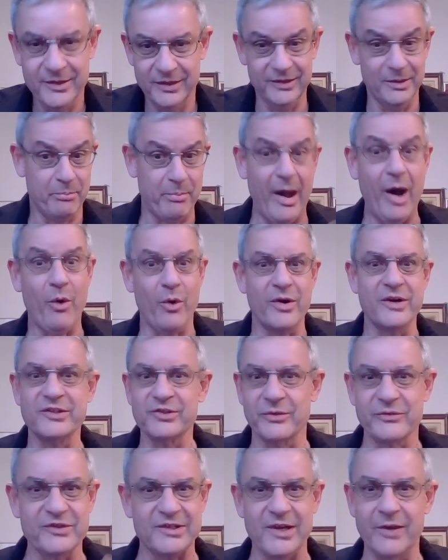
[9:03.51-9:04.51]
The powers
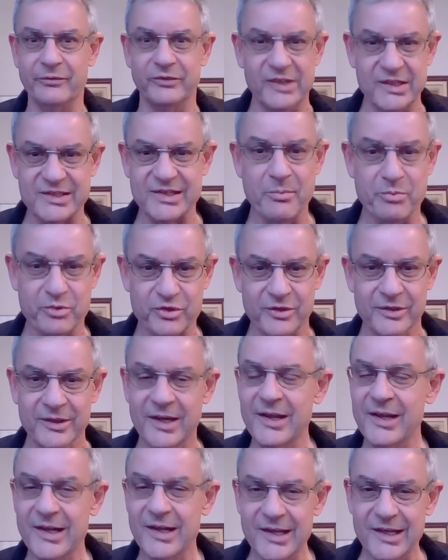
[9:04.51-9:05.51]
of
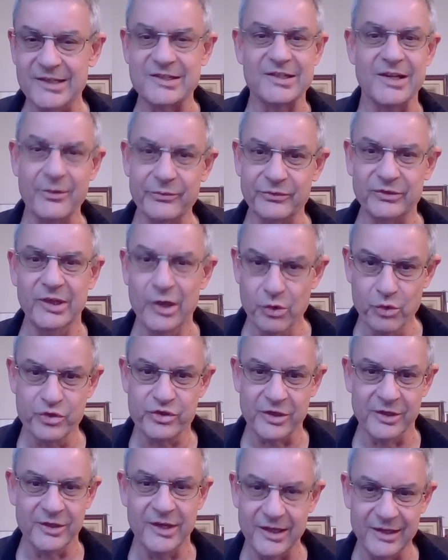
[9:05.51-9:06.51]
self-deception and
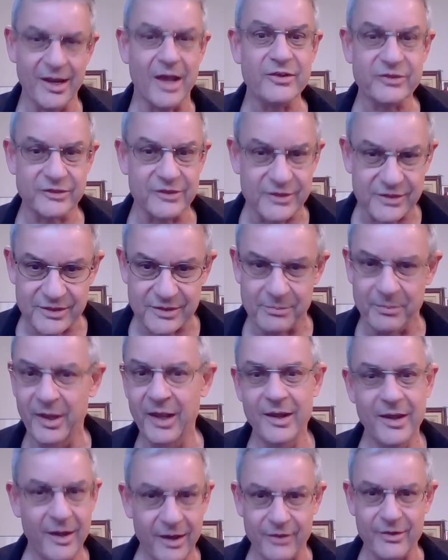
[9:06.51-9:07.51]
self-delusion in narcissism
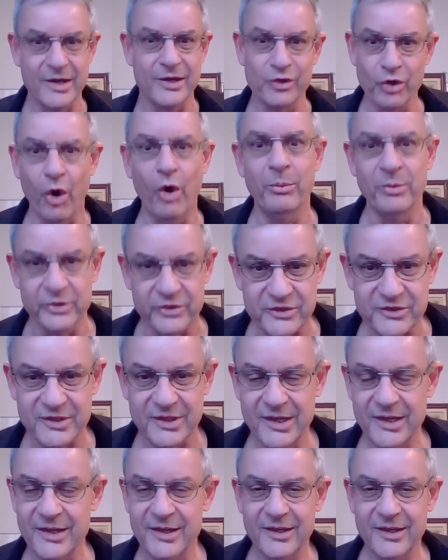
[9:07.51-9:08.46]
are enormous.